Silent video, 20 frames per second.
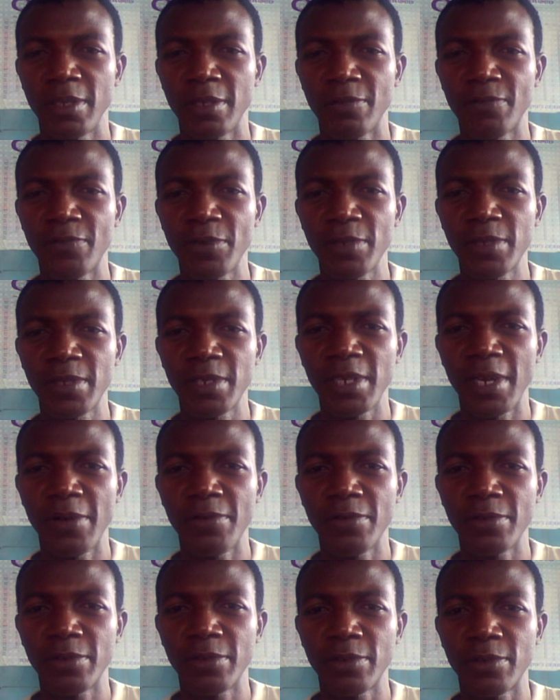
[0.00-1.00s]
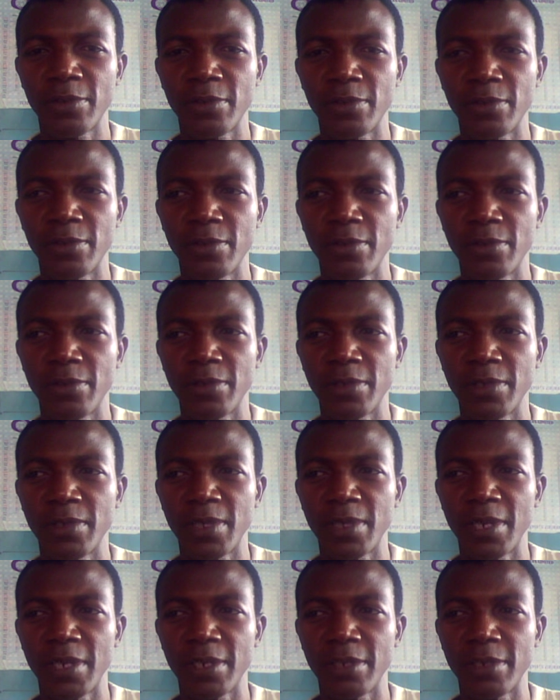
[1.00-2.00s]
The first thing I want you to know
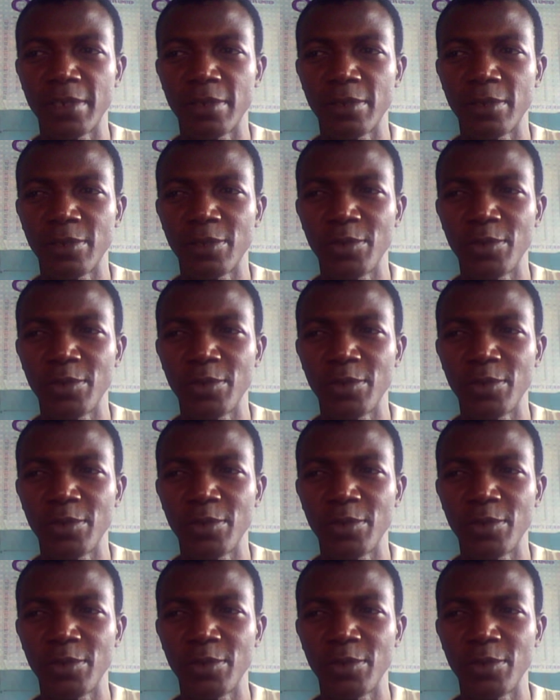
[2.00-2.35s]
is that